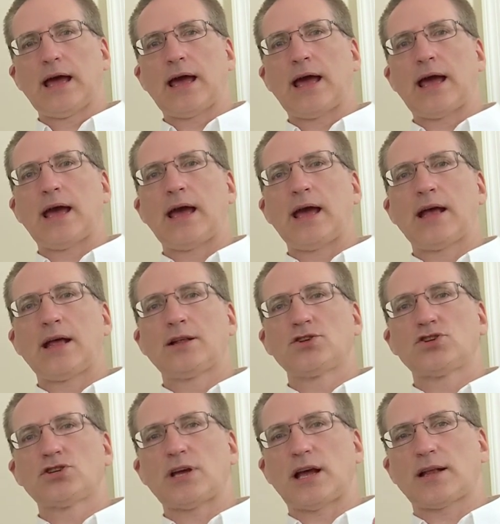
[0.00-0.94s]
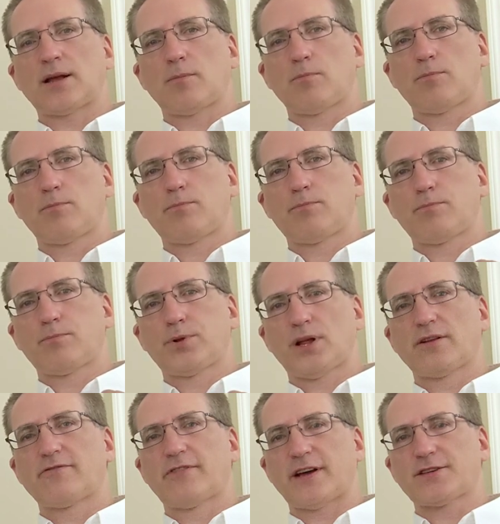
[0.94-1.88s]
and she had a
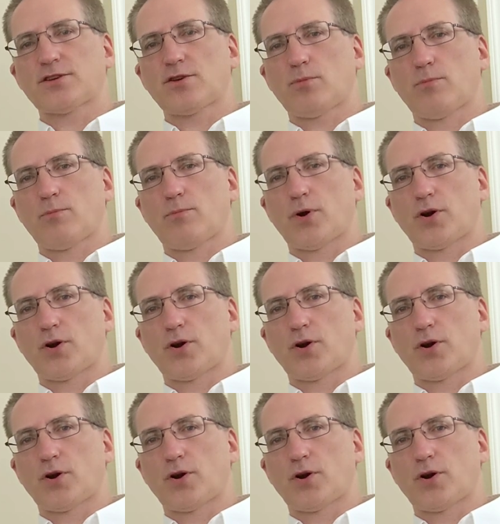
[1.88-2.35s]
blood vessel